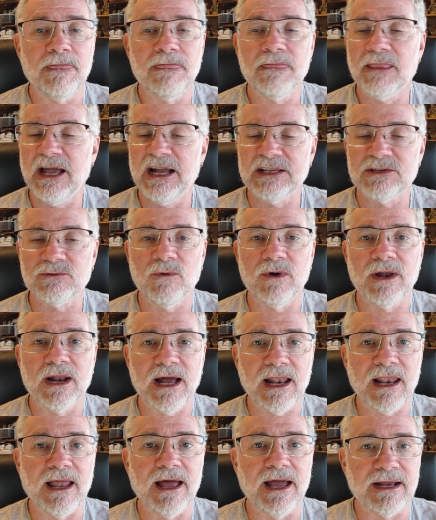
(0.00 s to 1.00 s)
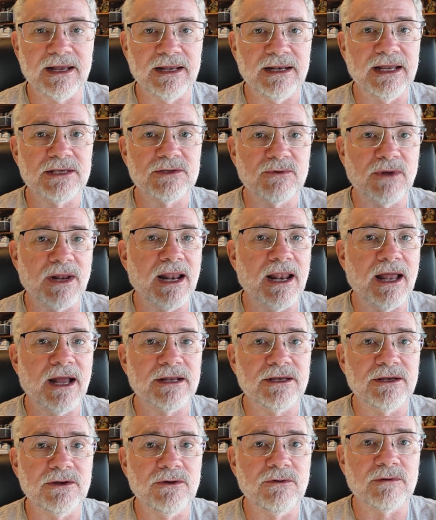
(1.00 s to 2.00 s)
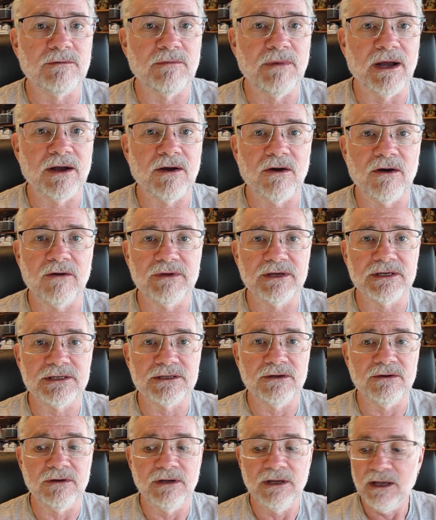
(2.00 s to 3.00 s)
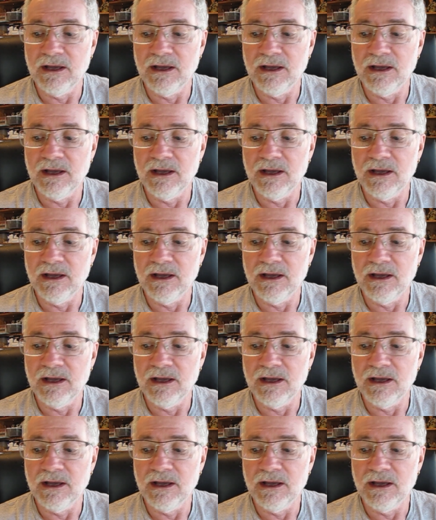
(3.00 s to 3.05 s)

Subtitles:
That's what I like, and that's what I like to do with my carving. So